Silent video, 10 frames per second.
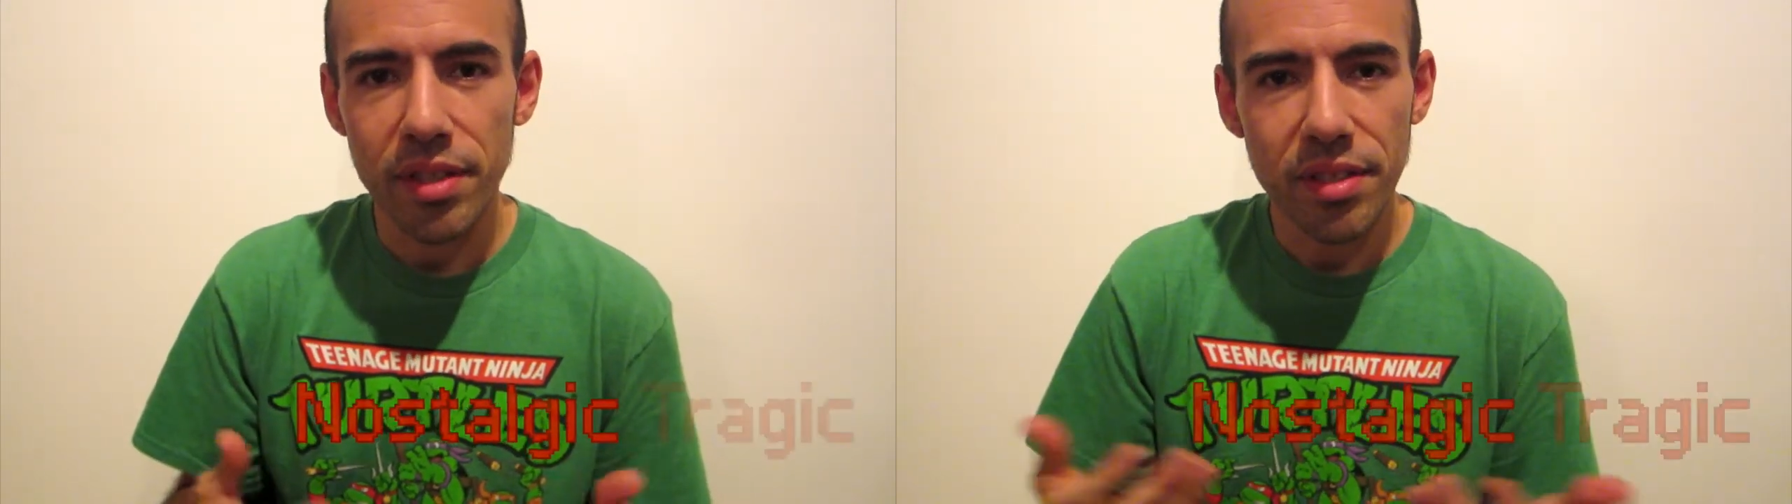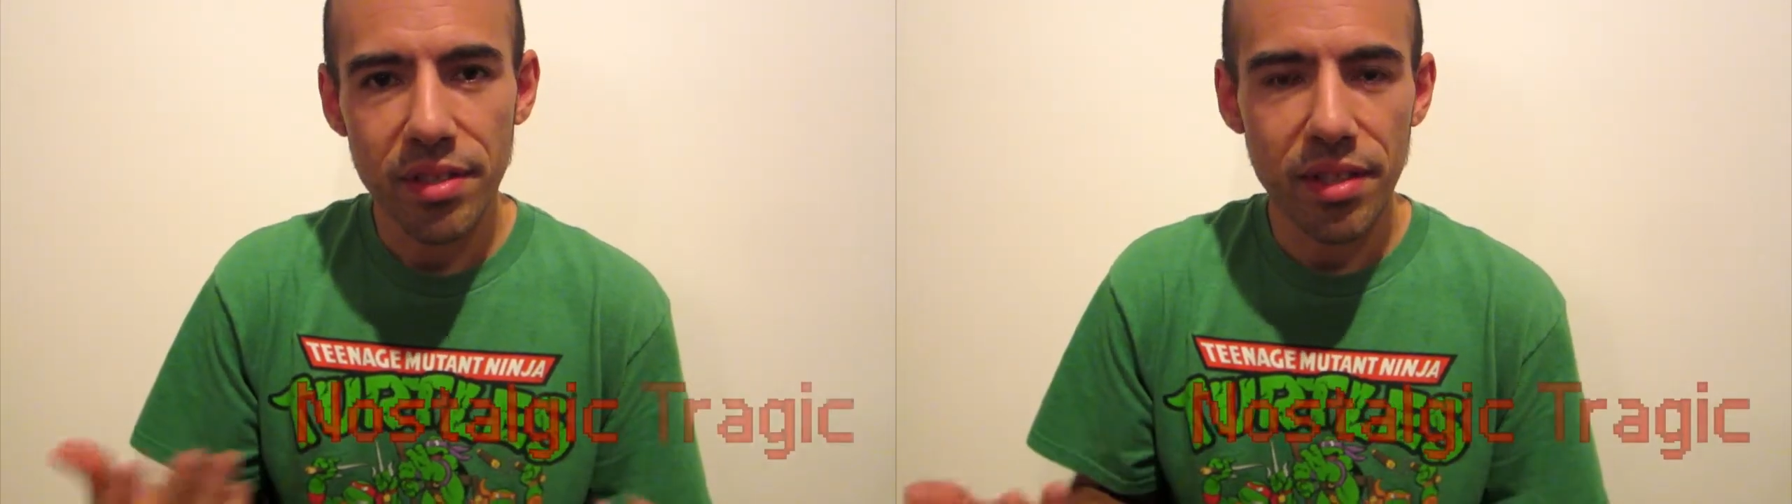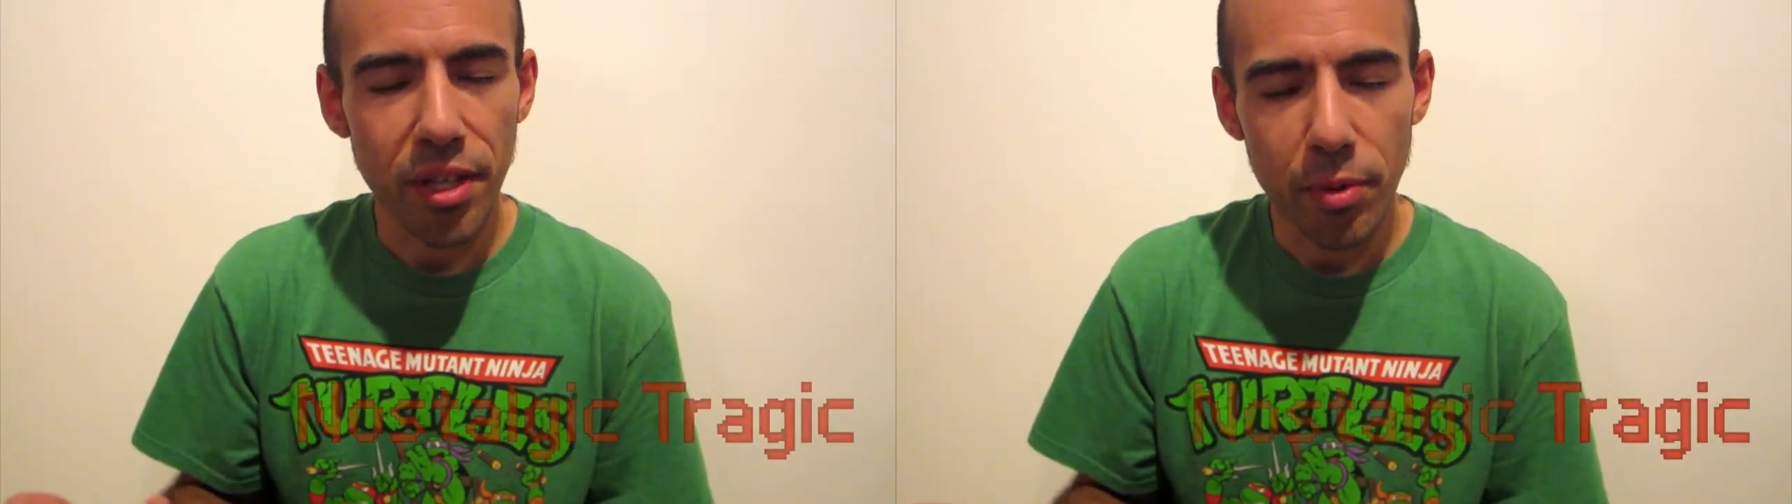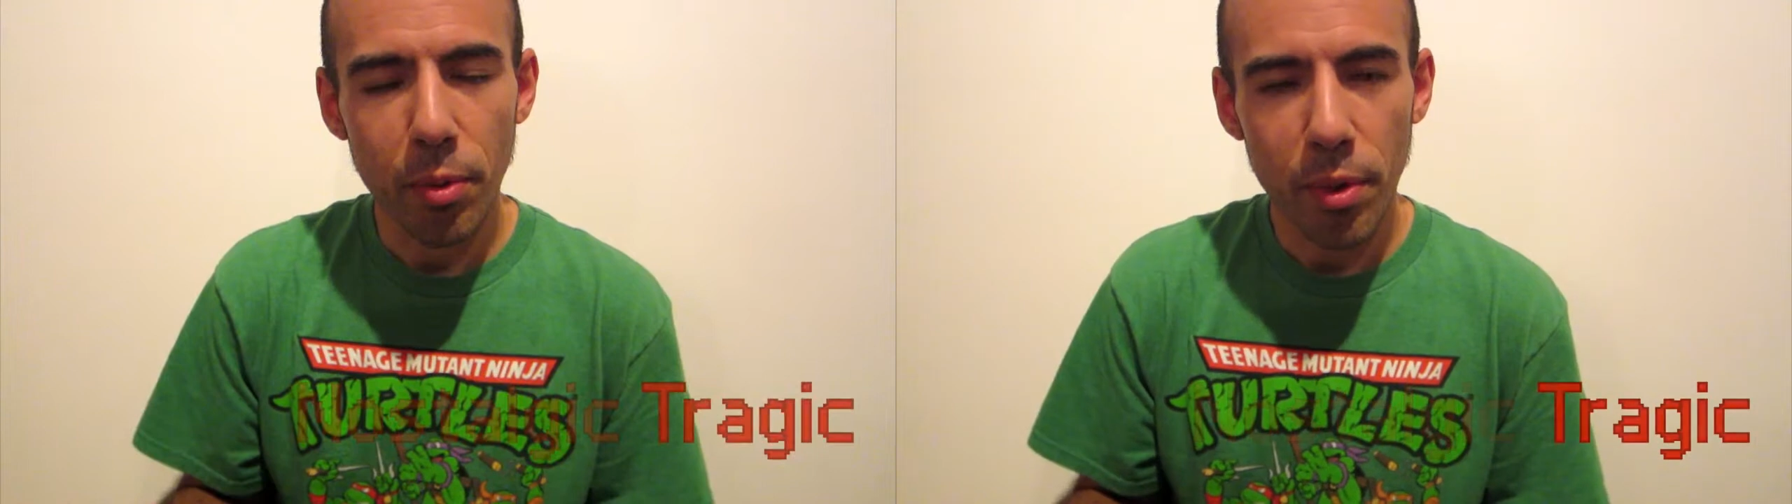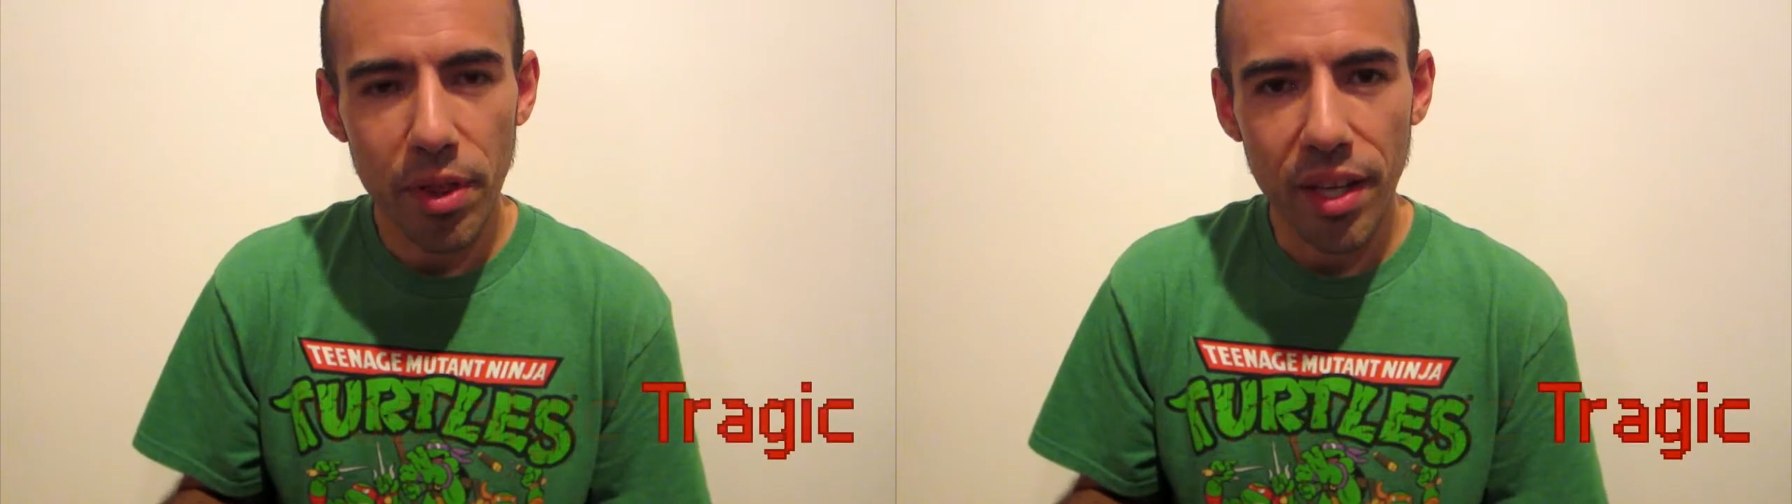just tell you
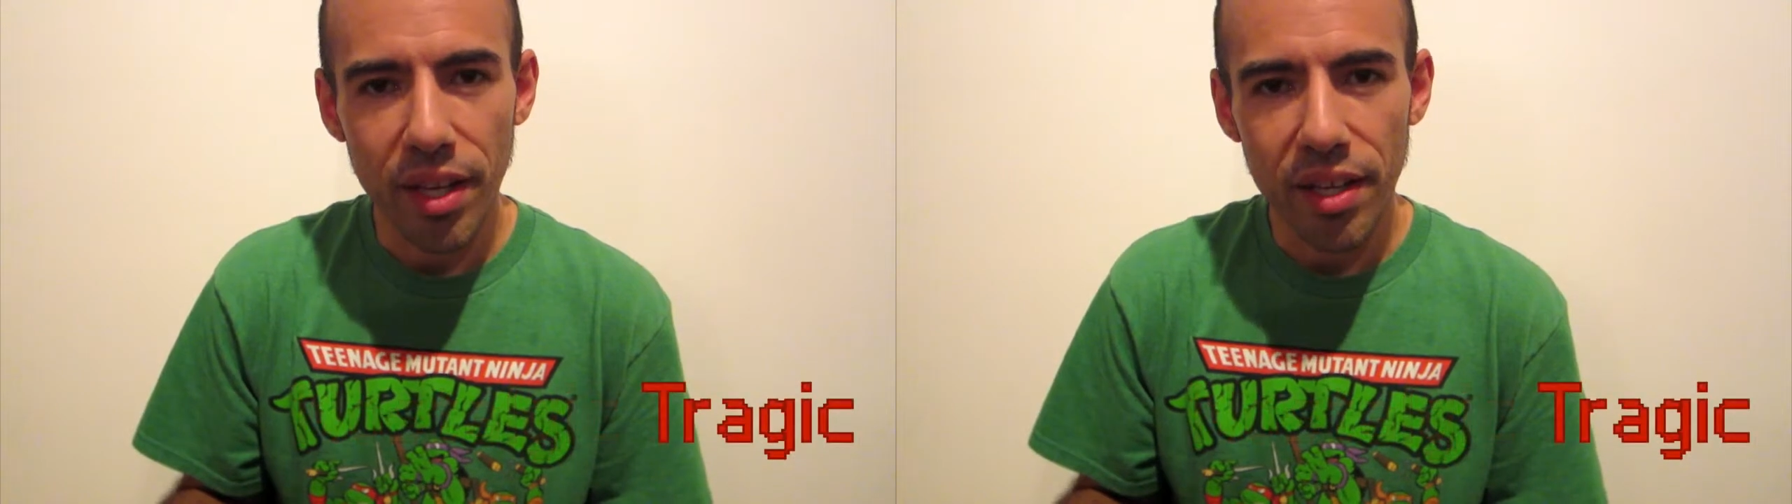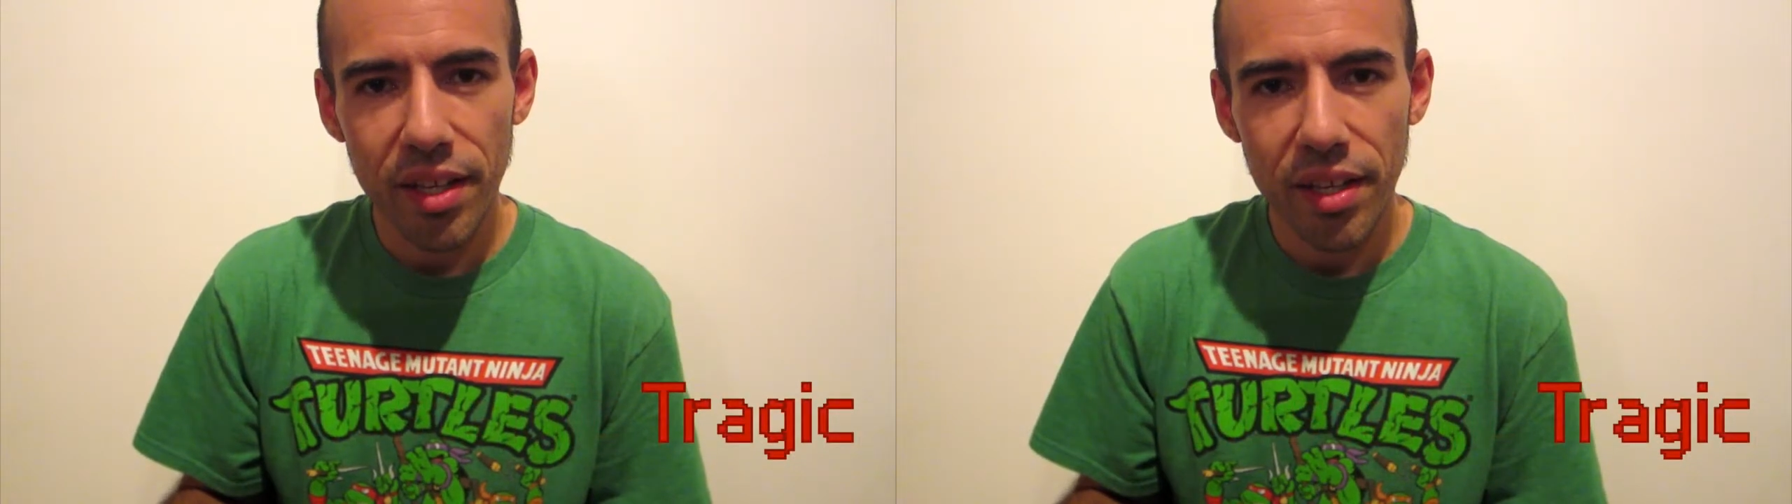what we think.